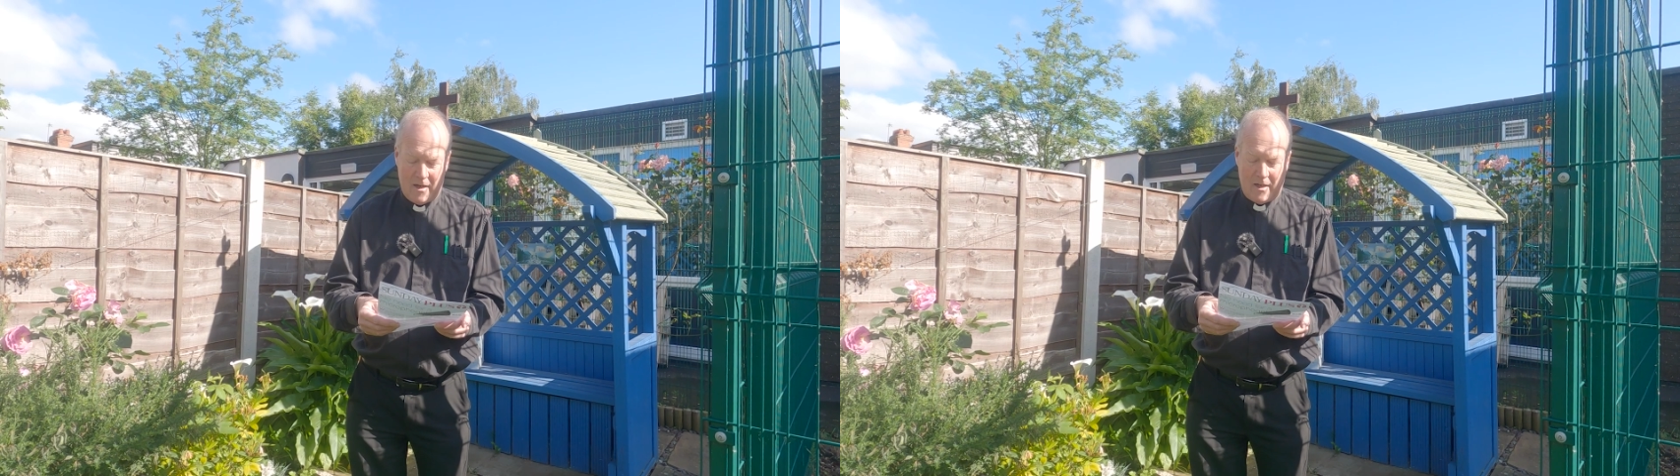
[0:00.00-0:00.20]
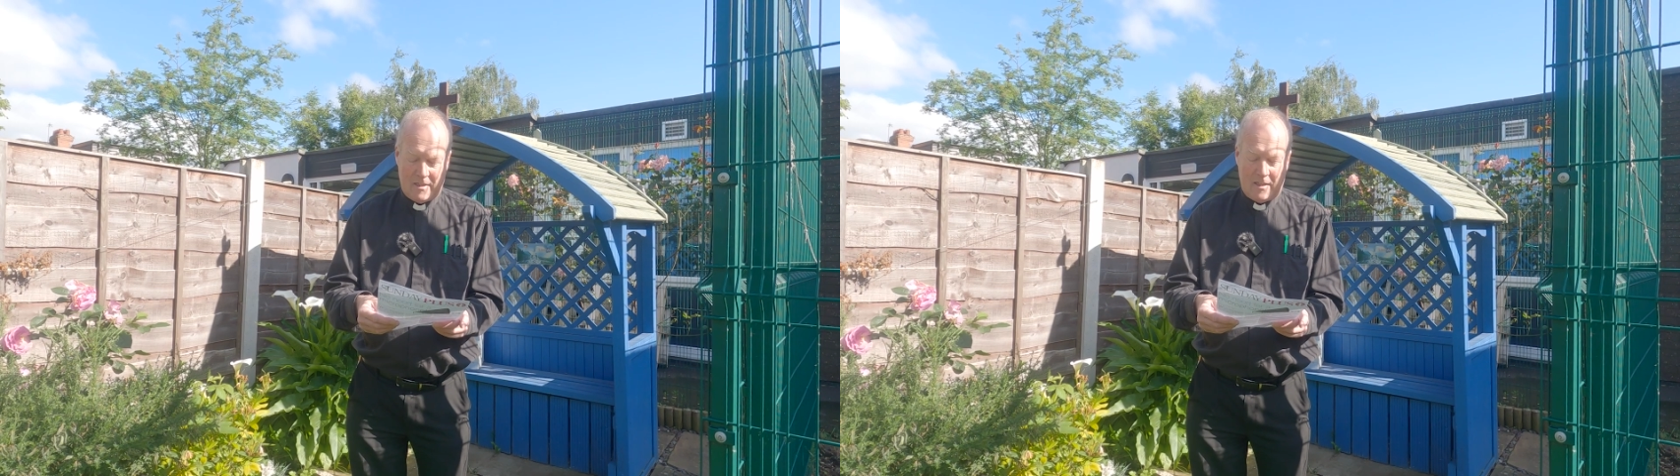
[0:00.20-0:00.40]

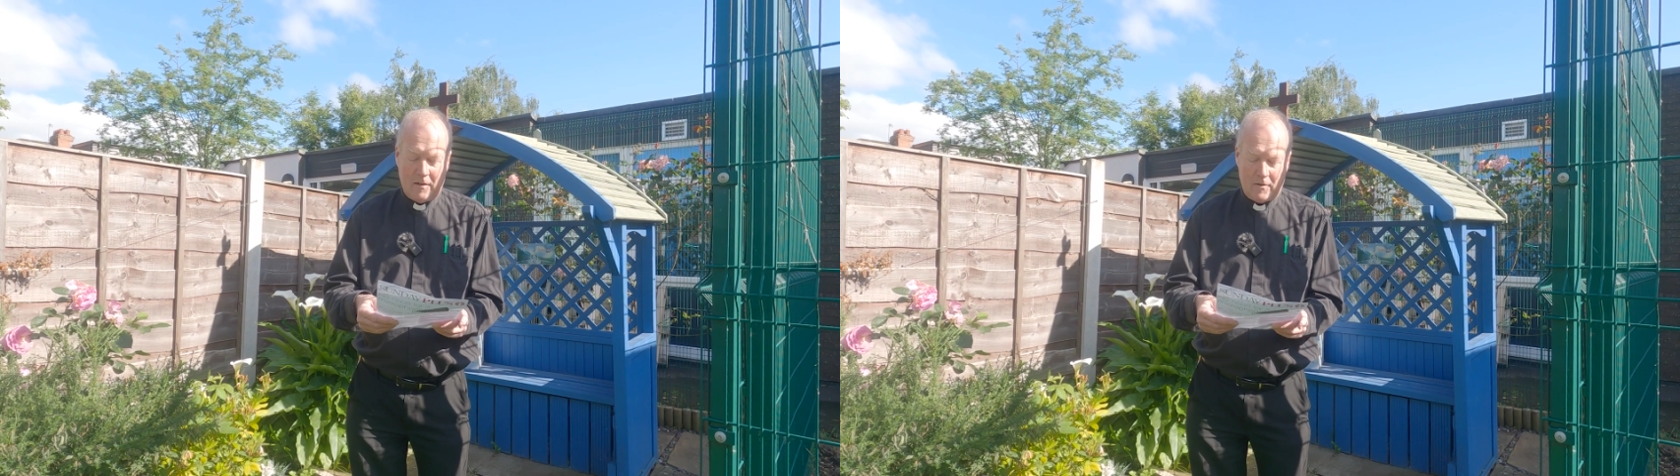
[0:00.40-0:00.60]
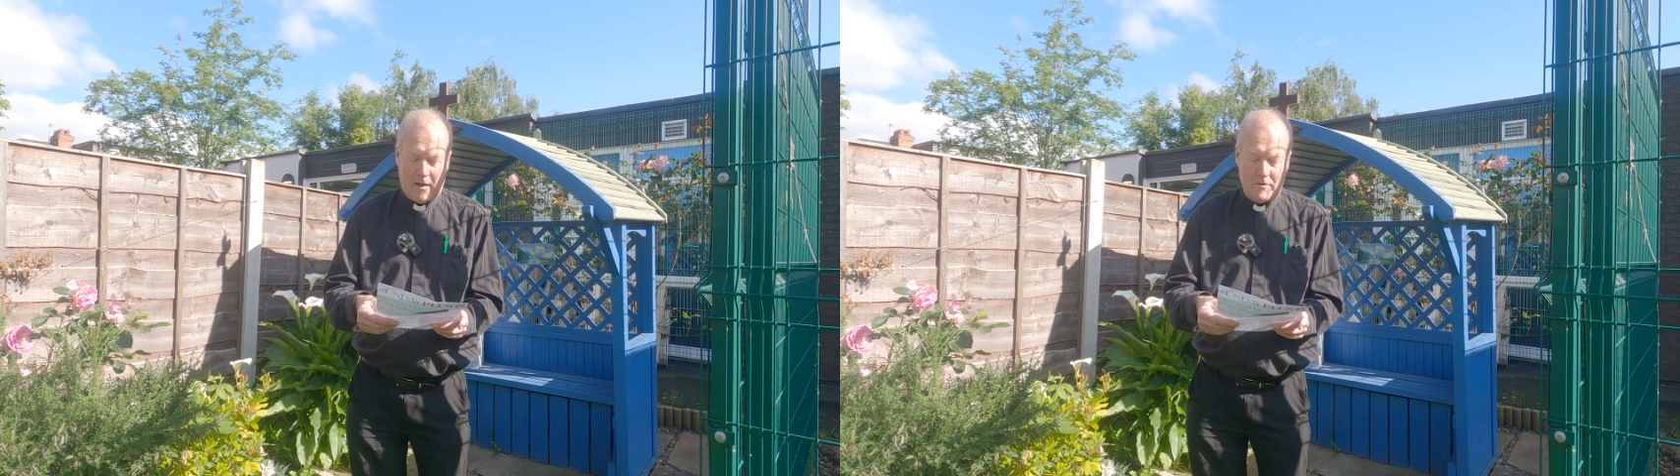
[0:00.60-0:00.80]
he
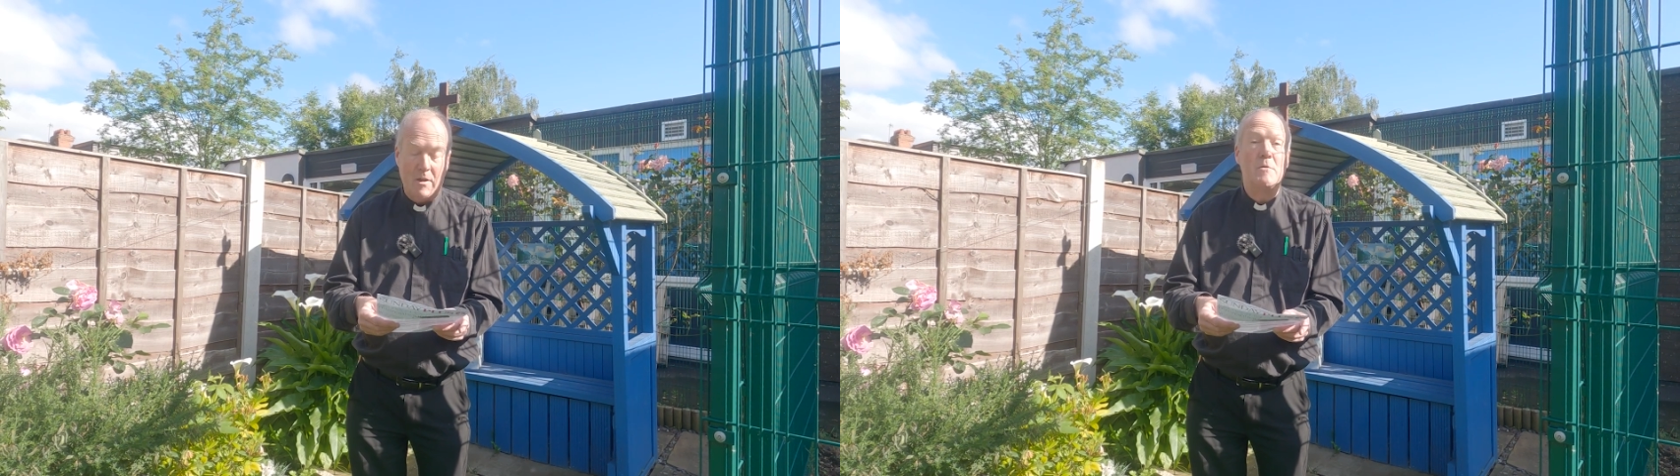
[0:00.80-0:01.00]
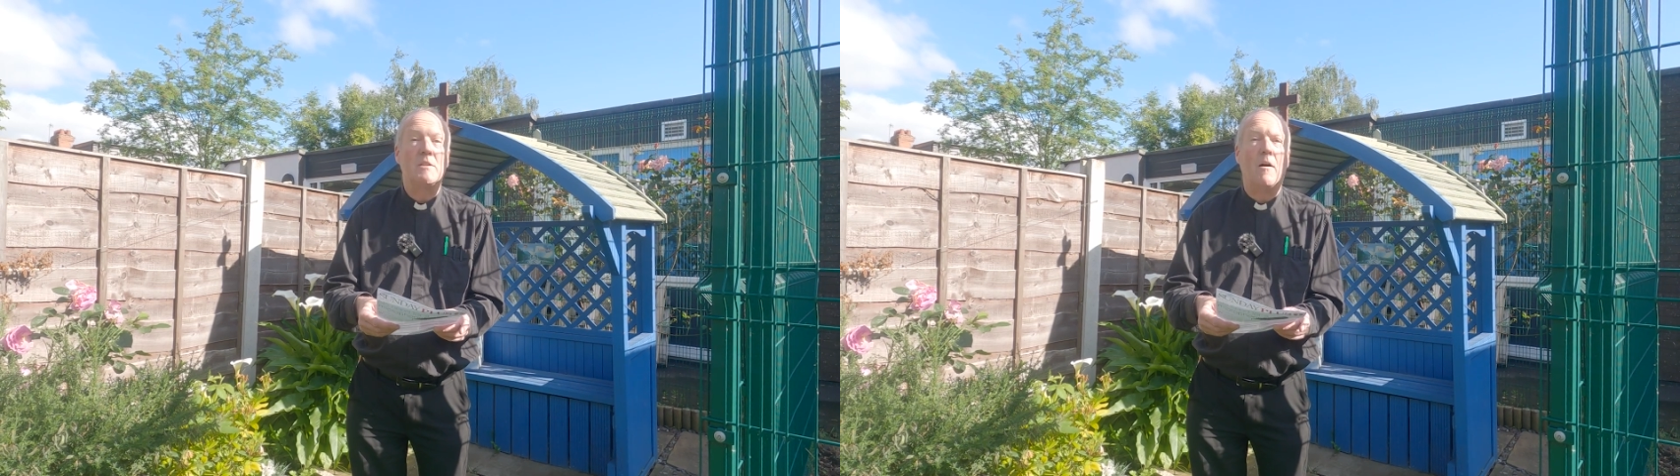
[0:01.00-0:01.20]
still gives
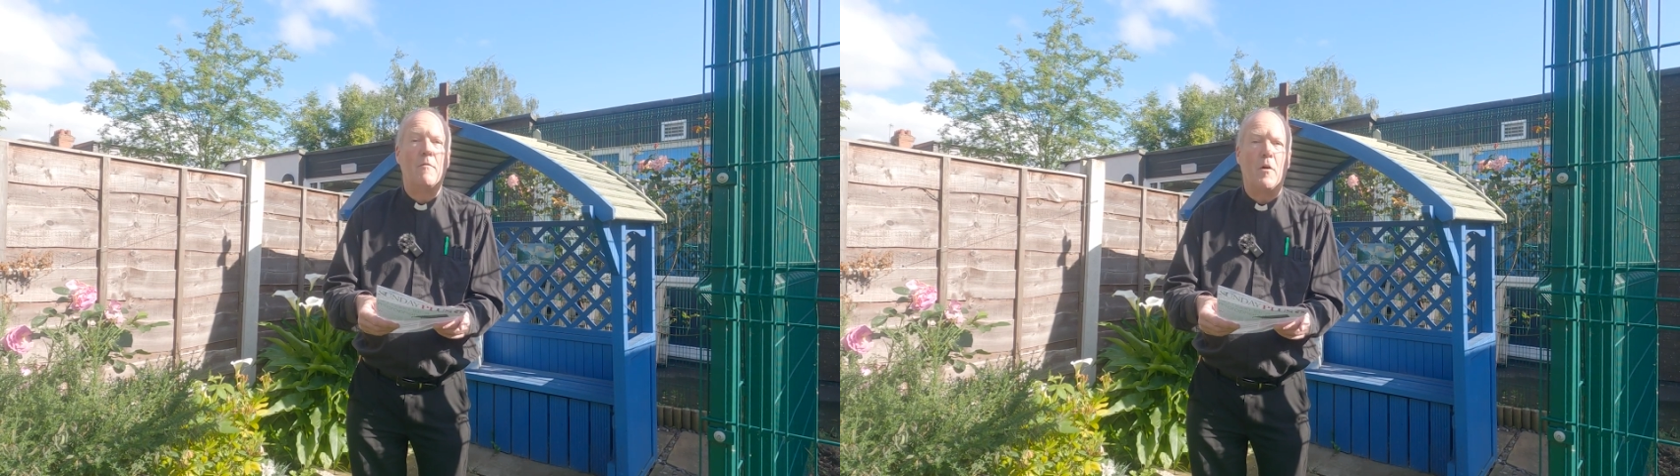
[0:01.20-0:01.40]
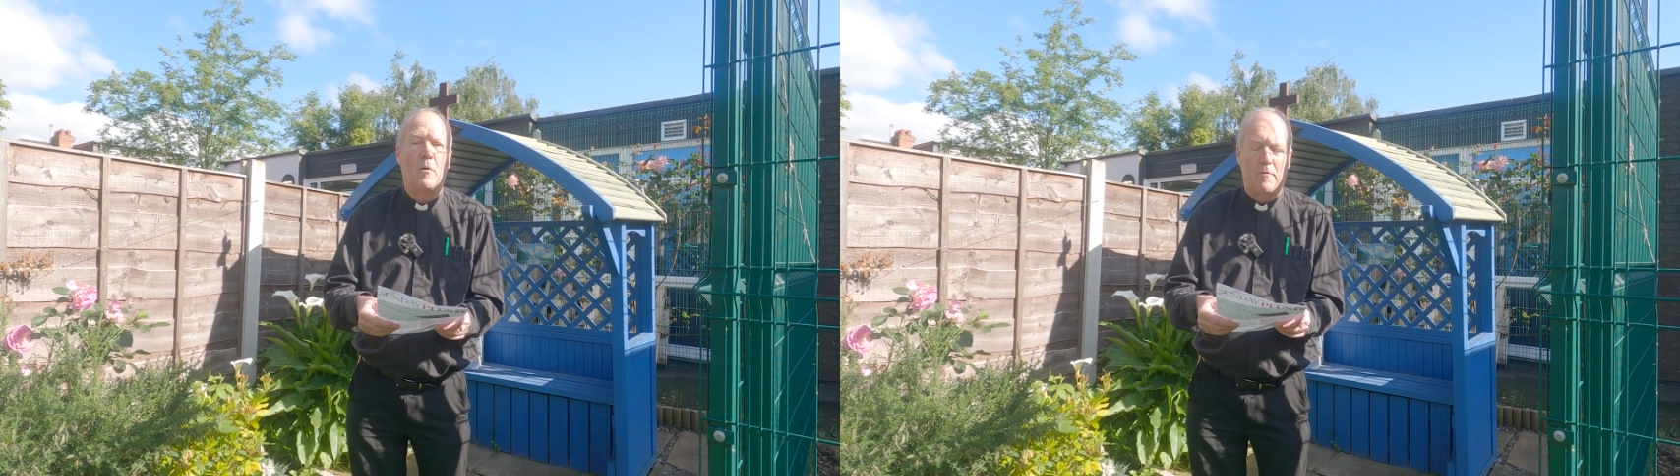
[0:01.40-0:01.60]
himself
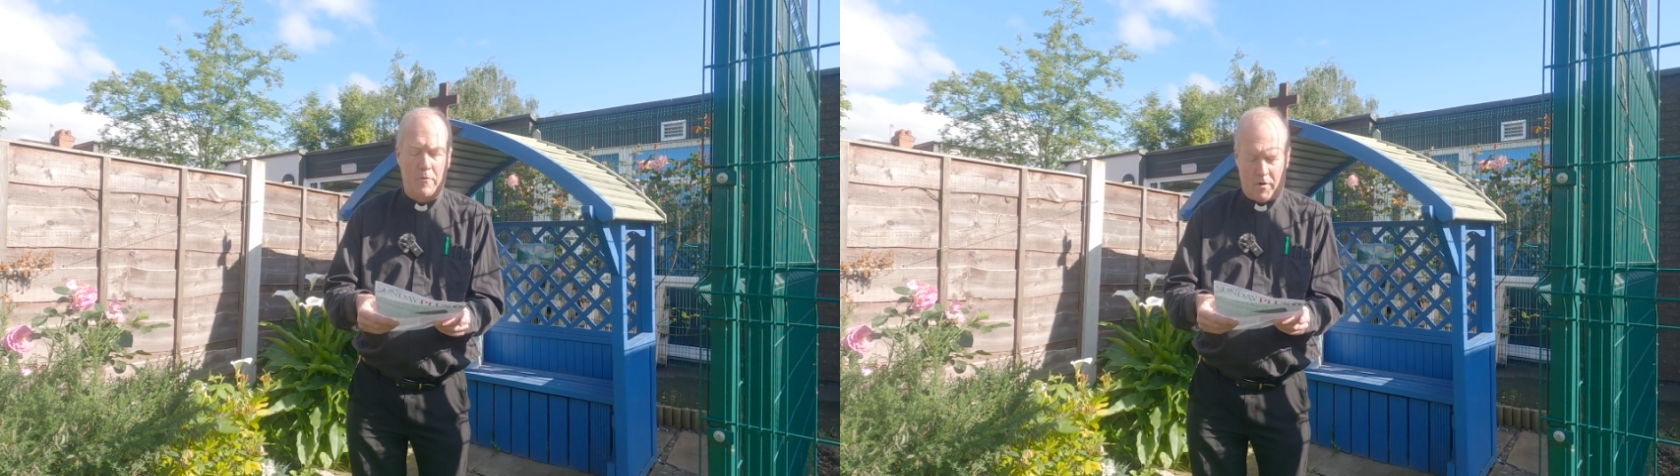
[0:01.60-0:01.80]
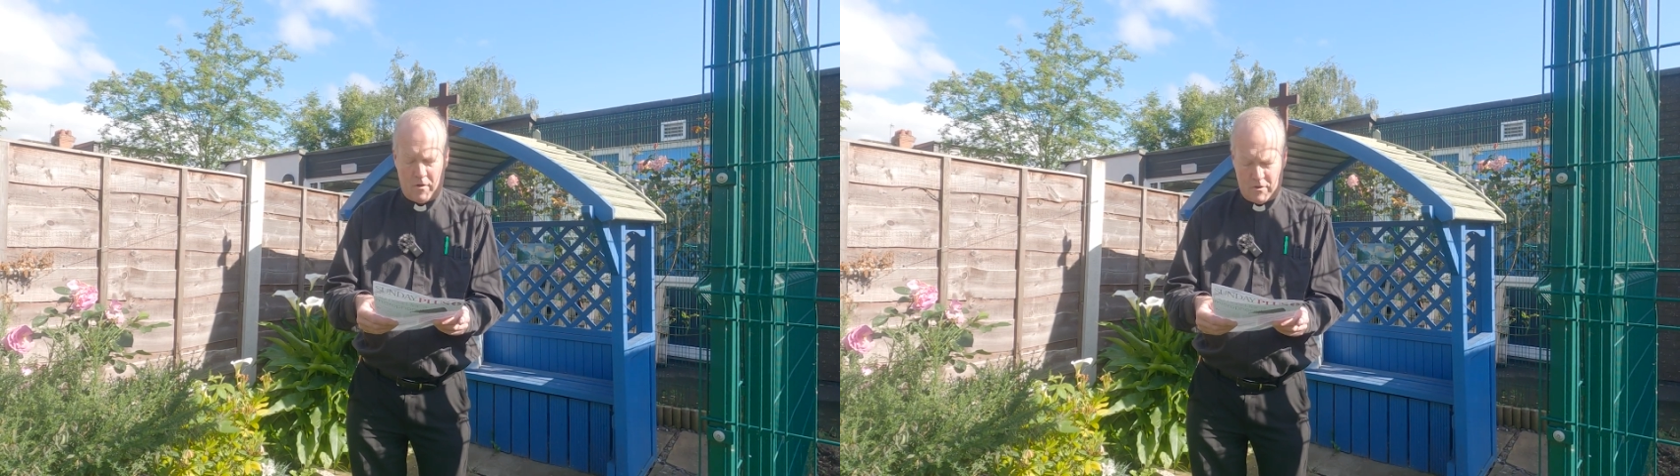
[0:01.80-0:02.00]
up
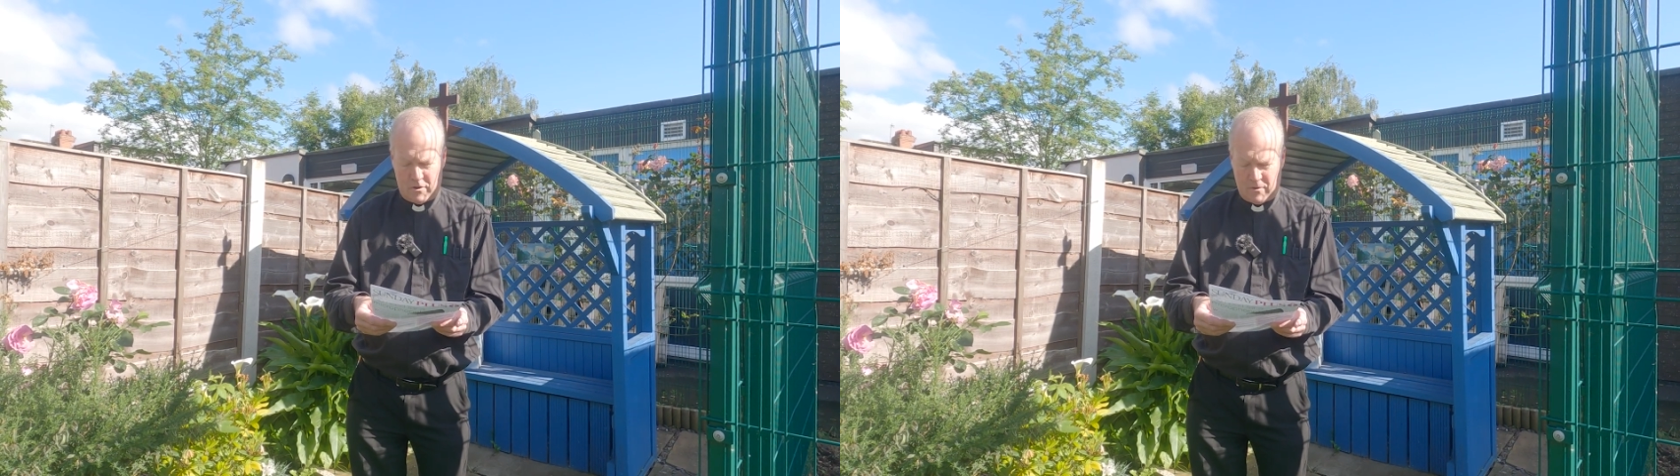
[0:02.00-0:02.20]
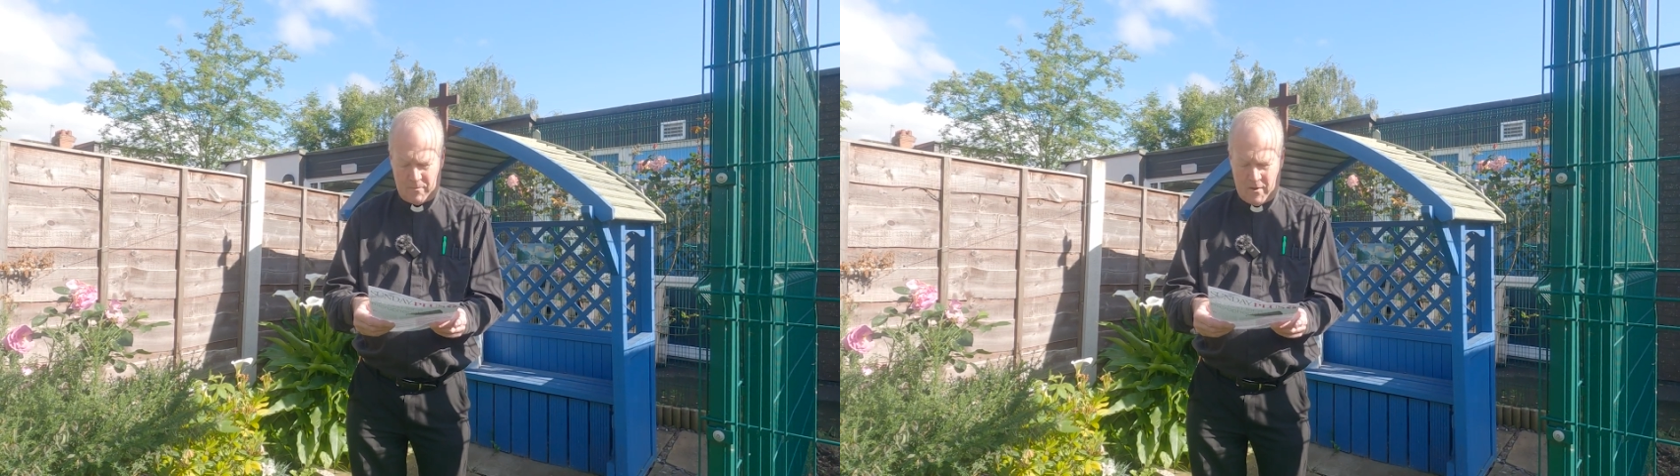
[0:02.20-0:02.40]
for us